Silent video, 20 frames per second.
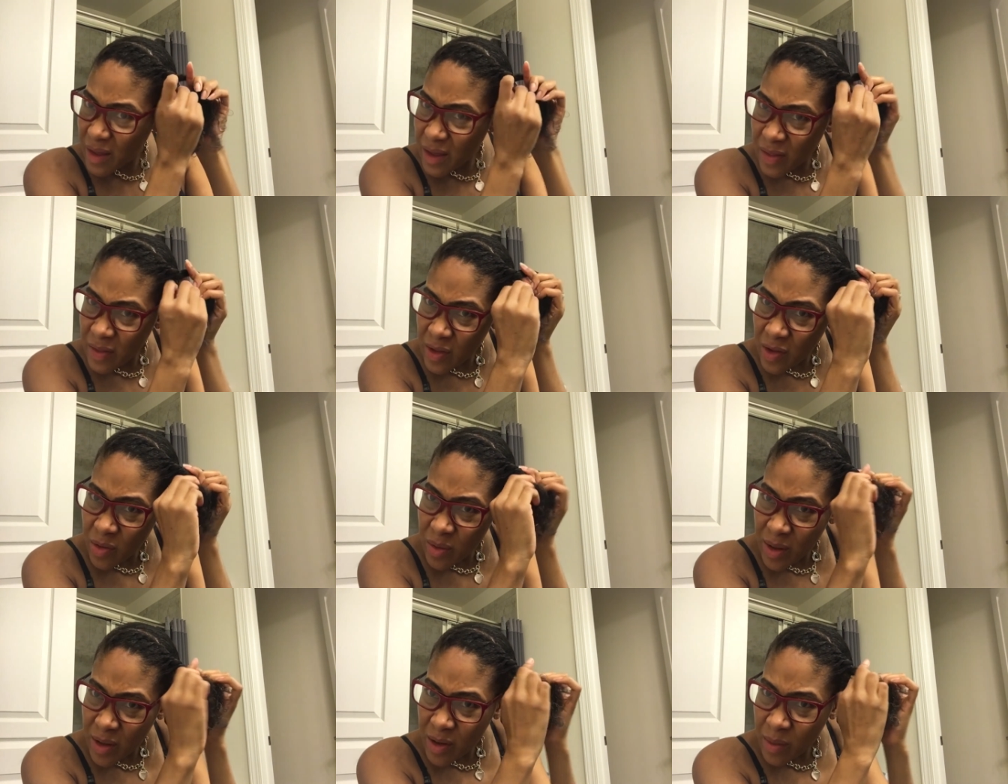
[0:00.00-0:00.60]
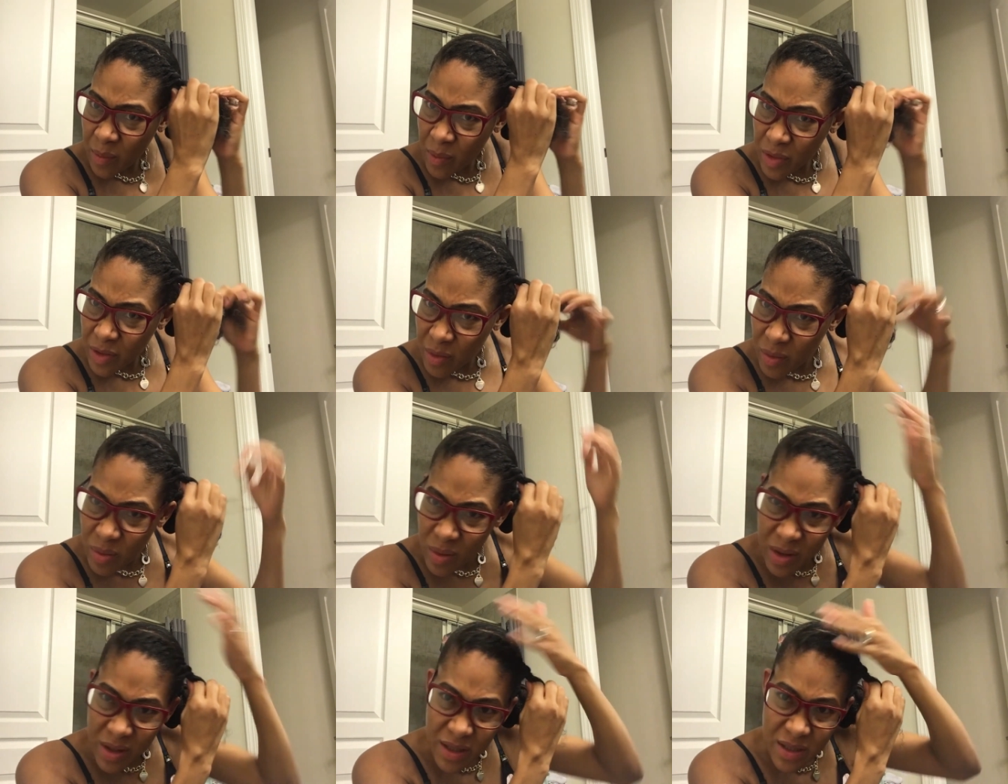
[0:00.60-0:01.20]
And then you end up with
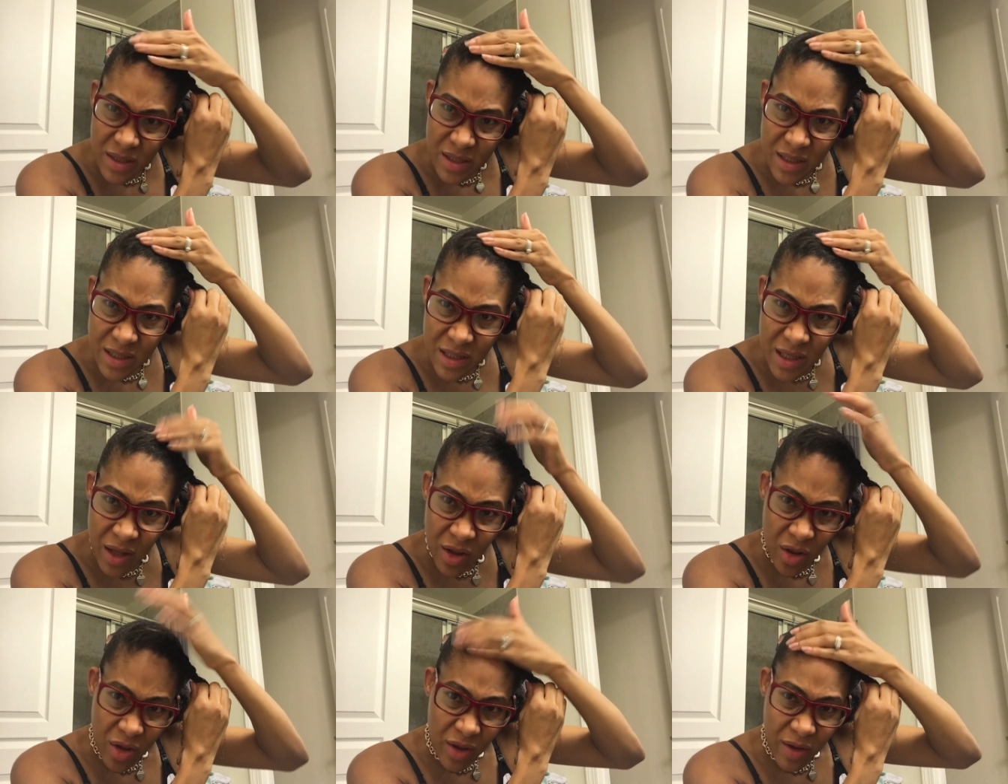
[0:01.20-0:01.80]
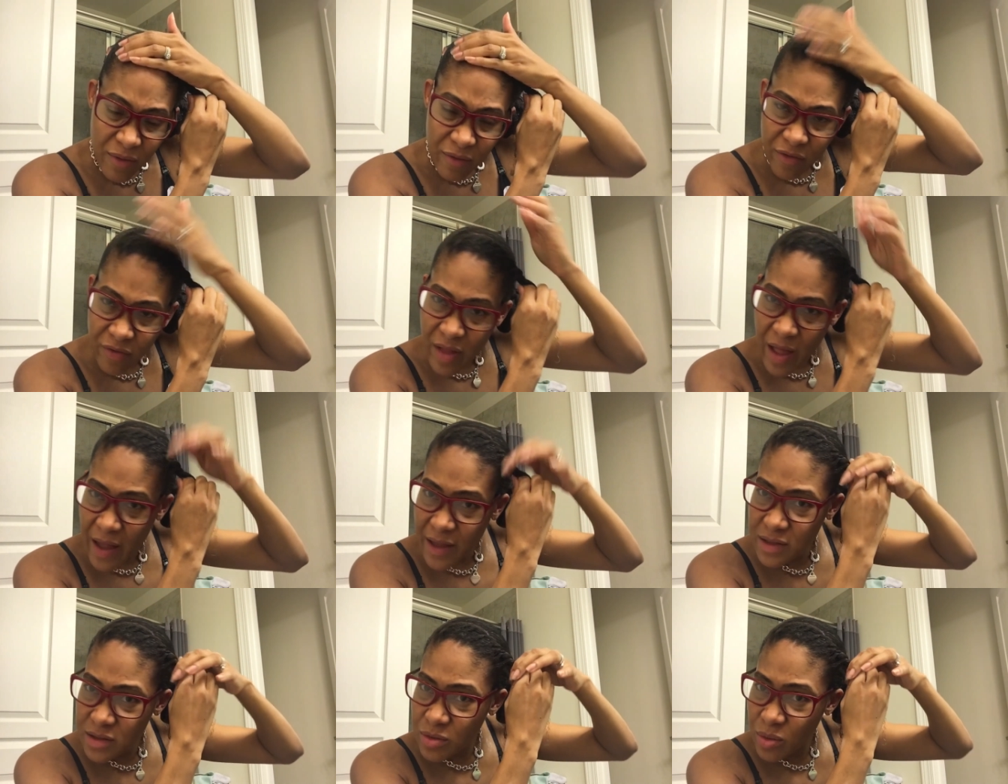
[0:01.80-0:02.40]
a really decent looking
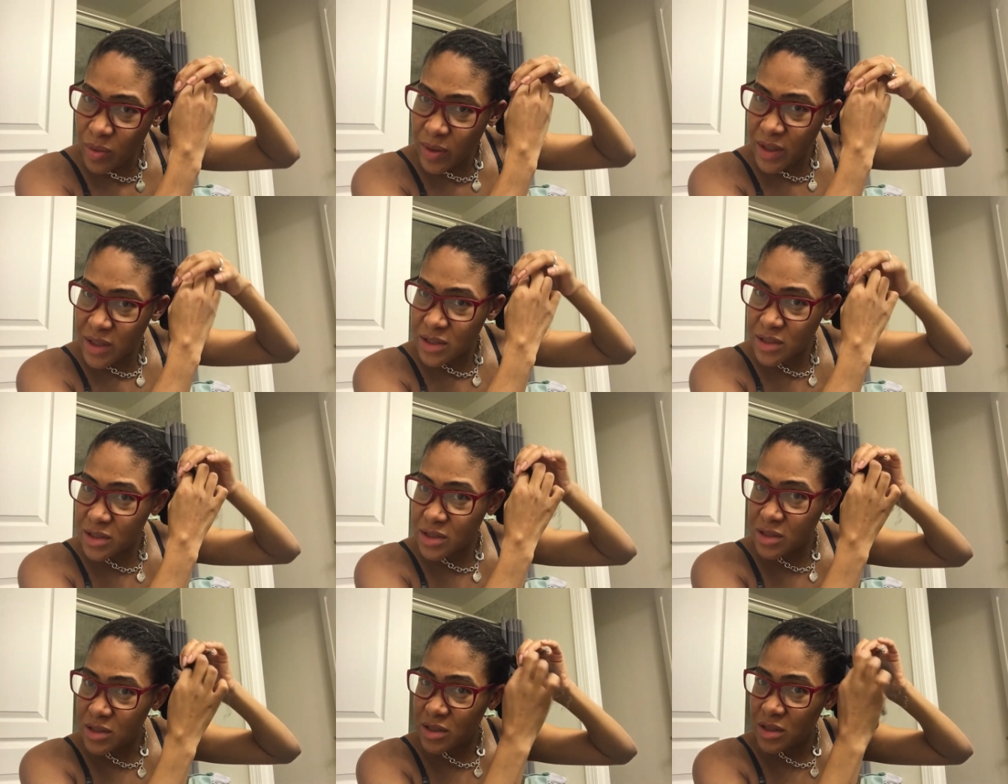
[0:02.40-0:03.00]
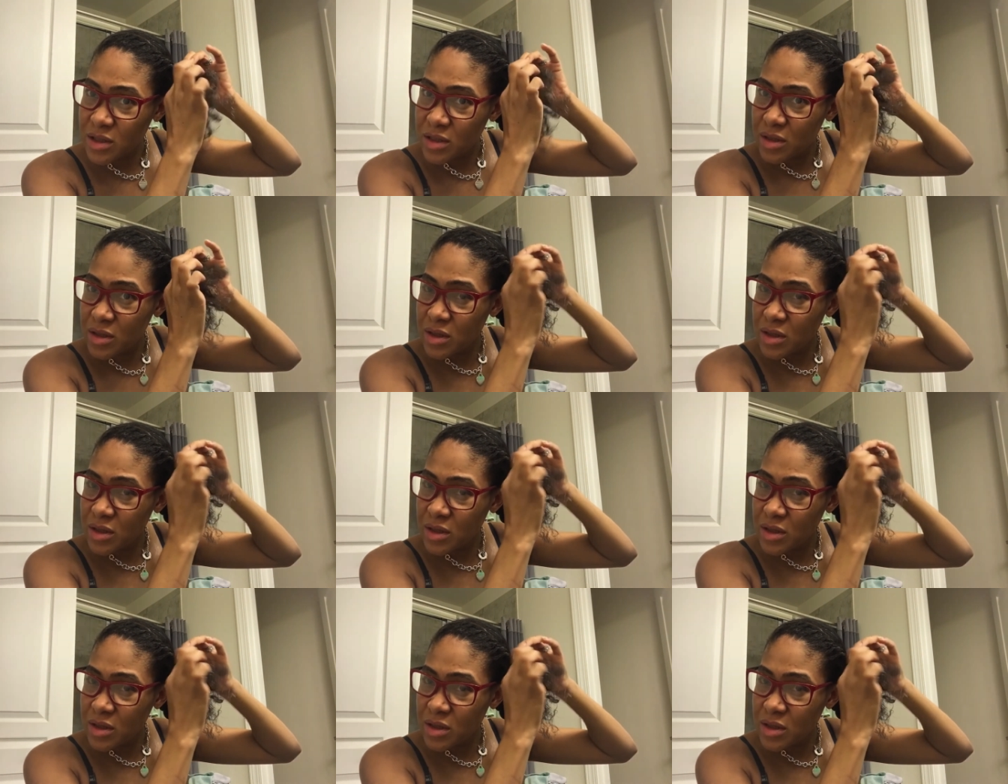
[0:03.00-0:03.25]
flat twist.